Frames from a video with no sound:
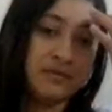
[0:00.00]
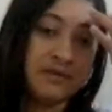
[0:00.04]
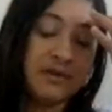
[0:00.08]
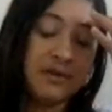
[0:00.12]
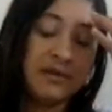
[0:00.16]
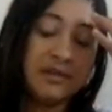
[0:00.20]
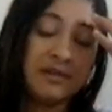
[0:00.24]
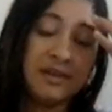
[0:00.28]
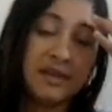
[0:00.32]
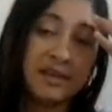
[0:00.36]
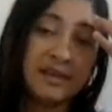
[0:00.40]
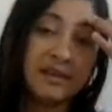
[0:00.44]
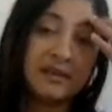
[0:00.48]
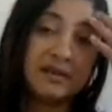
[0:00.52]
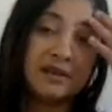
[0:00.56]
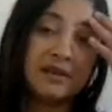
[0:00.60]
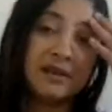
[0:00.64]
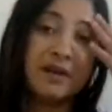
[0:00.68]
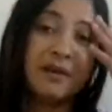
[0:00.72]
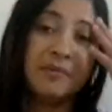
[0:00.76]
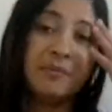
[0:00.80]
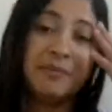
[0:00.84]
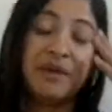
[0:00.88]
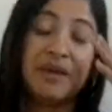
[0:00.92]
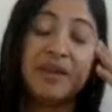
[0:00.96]
are like
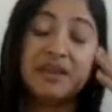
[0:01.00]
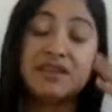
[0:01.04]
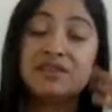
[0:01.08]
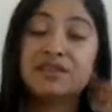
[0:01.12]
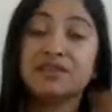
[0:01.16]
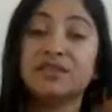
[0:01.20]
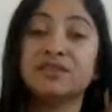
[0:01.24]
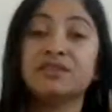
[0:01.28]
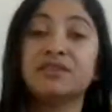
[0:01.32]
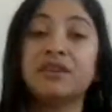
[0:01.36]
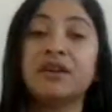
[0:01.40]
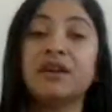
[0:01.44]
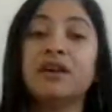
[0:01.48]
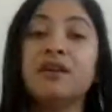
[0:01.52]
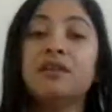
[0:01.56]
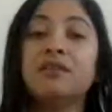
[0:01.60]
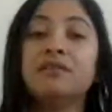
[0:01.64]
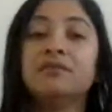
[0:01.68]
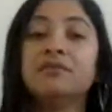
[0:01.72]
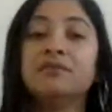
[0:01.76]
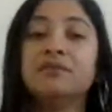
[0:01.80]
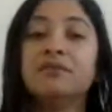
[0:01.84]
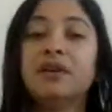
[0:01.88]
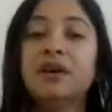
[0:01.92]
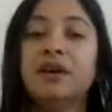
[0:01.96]
a patient
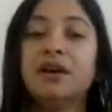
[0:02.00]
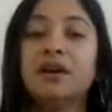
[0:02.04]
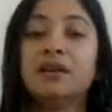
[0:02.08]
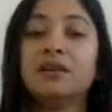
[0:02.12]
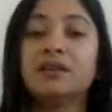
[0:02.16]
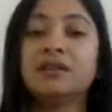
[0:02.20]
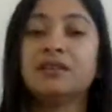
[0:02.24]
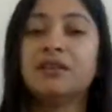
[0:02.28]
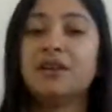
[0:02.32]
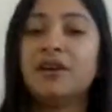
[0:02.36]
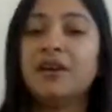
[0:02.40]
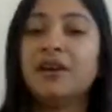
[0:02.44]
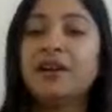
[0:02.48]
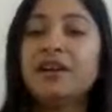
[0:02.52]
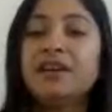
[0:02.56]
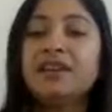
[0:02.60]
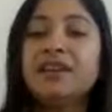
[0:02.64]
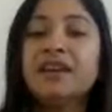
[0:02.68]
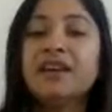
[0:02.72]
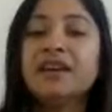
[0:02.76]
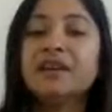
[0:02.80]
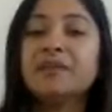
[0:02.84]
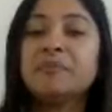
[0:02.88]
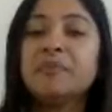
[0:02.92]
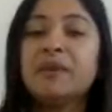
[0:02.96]
of a
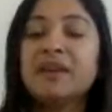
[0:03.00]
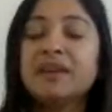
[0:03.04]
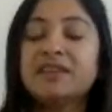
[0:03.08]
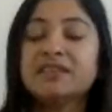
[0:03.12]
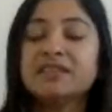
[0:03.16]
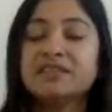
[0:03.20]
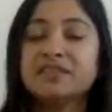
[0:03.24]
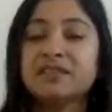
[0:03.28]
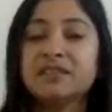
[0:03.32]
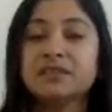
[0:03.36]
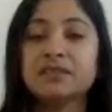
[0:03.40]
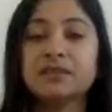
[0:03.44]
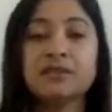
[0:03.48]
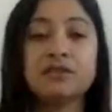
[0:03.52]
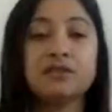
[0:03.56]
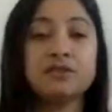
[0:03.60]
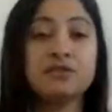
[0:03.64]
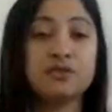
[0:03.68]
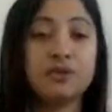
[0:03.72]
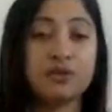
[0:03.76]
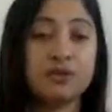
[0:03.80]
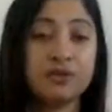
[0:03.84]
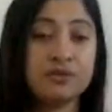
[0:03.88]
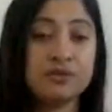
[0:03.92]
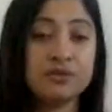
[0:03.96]
cardiac patient,
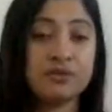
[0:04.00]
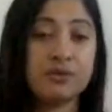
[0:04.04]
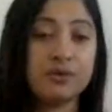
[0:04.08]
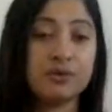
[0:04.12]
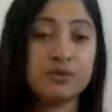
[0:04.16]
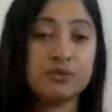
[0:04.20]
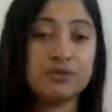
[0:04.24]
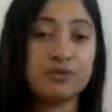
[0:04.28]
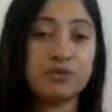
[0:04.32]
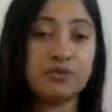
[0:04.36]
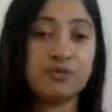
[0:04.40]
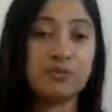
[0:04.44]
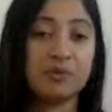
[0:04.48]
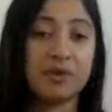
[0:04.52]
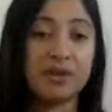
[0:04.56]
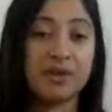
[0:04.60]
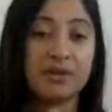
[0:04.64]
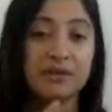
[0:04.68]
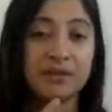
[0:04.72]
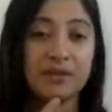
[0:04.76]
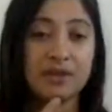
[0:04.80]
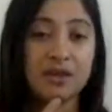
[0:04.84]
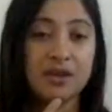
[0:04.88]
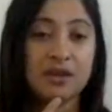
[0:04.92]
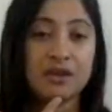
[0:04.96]
don't hold your
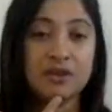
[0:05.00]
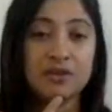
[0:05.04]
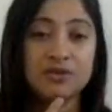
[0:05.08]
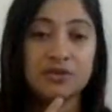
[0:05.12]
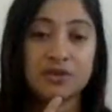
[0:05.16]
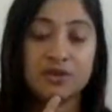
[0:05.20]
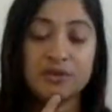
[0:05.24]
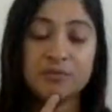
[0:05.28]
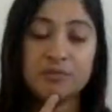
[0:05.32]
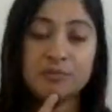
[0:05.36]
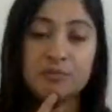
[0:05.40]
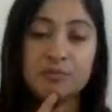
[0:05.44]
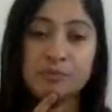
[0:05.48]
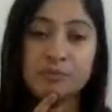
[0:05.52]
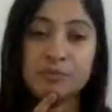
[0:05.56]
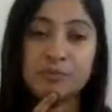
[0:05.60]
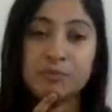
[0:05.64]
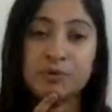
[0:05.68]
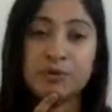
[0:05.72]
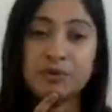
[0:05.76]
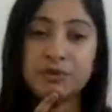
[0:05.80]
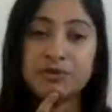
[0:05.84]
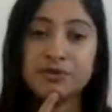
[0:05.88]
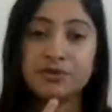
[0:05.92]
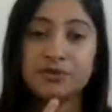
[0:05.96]
breath. Don't
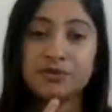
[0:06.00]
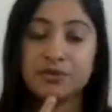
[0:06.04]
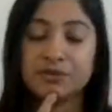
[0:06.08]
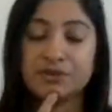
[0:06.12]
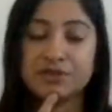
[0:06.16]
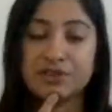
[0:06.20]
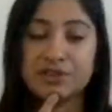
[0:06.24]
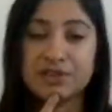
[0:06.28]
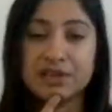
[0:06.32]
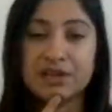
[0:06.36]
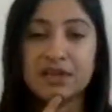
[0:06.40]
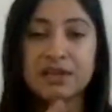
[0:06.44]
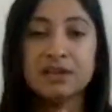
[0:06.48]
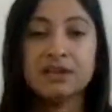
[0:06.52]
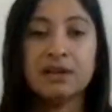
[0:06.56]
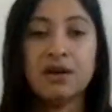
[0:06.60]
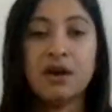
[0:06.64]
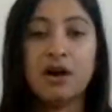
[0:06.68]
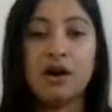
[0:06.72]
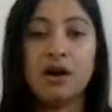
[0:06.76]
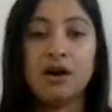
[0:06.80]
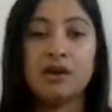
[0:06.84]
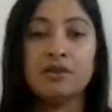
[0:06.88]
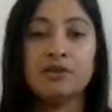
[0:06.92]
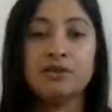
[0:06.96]
put your chin
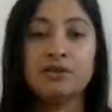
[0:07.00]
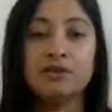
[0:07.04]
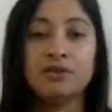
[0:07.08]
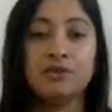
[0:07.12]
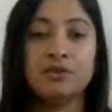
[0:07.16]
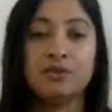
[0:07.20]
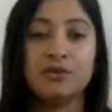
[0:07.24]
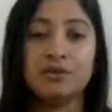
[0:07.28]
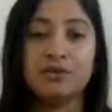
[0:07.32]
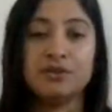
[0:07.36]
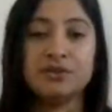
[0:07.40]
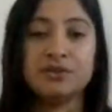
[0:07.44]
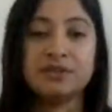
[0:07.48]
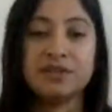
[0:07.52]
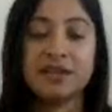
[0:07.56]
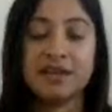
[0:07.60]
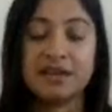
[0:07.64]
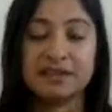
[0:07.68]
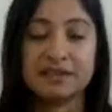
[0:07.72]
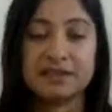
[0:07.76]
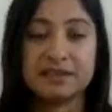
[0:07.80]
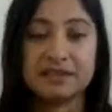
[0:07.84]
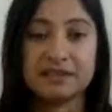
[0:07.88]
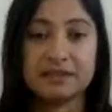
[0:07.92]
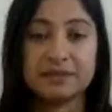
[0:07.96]
on your
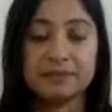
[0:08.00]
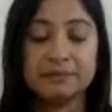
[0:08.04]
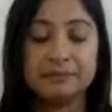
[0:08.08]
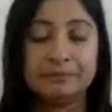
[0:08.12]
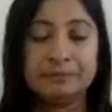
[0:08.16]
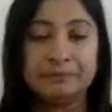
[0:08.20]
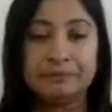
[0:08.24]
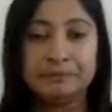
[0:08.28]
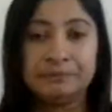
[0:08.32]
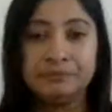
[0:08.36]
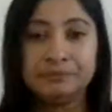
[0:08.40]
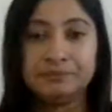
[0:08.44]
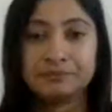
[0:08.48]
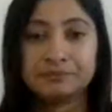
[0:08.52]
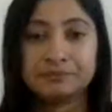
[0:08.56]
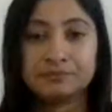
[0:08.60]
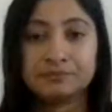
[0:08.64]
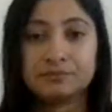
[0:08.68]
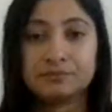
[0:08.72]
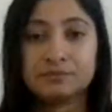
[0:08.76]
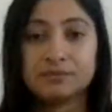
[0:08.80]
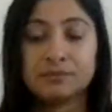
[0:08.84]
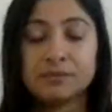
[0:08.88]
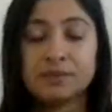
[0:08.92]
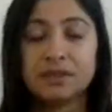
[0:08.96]
chest.
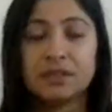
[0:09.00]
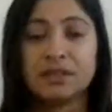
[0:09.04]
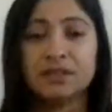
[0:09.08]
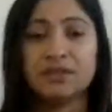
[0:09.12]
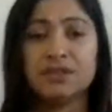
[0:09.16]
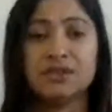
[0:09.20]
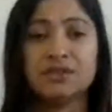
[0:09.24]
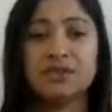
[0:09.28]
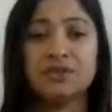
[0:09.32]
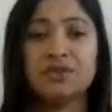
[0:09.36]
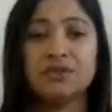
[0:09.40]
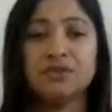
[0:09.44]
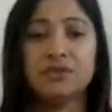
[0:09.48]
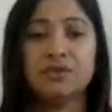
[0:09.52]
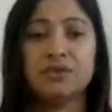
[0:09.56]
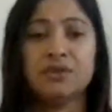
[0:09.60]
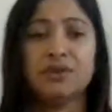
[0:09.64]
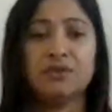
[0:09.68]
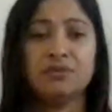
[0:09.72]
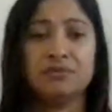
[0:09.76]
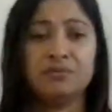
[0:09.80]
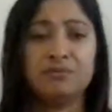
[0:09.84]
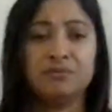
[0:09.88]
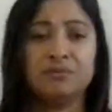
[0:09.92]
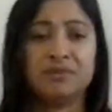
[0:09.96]
So
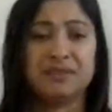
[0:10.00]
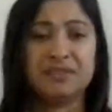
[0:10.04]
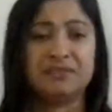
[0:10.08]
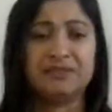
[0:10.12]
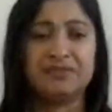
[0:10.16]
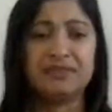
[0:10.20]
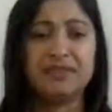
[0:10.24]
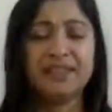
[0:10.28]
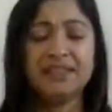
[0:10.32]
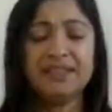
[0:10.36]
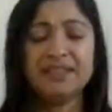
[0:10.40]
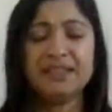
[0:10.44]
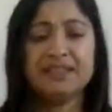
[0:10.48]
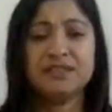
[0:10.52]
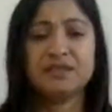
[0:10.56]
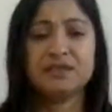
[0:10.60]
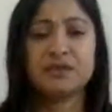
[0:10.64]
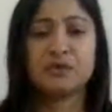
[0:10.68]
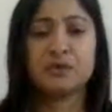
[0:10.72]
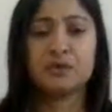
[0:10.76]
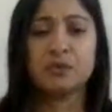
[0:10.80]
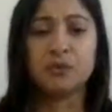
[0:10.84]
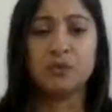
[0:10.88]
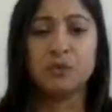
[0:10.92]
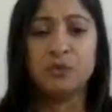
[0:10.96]
really
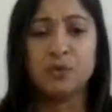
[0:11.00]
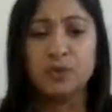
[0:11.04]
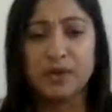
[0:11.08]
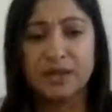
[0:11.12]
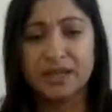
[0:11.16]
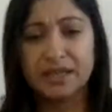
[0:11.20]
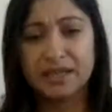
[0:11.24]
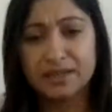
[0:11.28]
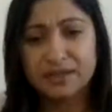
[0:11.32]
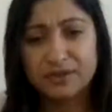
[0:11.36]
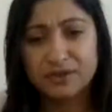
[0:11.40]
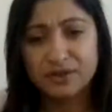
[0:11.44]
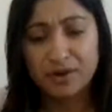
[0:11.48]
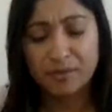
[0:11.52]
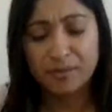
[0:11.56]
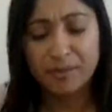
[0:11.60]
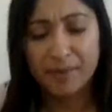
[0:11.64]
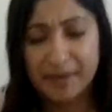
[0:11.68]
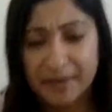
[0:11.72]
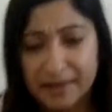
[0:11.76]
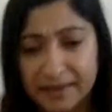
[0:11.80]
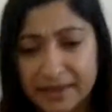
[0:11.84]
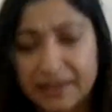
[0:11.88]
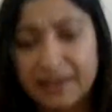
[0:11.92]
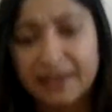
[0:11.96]
squeeze your
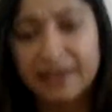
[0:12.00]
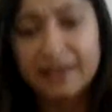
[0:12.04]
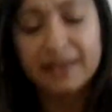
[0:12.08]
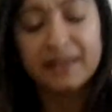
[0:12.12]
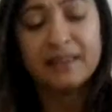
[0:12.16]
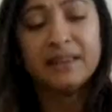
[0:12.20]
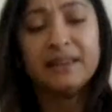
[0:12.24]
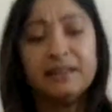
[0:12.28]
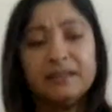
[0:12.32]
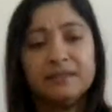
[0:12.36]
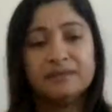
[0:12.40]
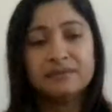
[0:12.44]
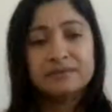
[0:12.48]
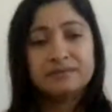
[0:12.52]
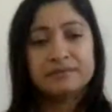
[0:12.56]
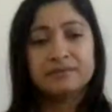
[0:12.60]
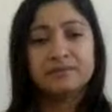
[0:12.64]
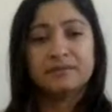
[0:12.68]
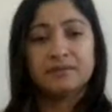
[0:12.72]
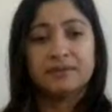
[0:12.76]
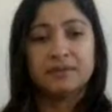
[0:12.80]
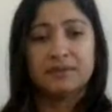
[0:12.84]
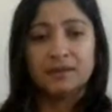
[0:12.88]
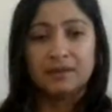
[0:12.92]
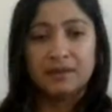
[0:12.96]
belly in
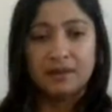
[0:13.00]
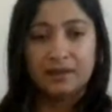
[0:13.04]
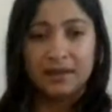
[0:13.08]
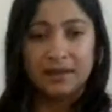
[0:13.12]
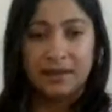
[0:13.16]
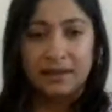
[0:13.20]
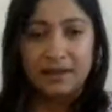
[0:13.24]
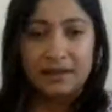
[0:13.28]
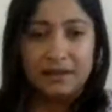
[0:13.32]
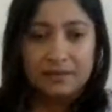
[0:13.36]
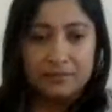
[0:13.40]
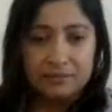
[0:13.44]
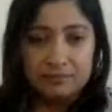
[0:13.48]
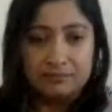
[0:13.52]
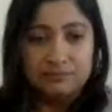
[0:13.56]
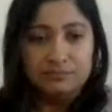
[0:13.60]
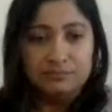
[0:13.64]
and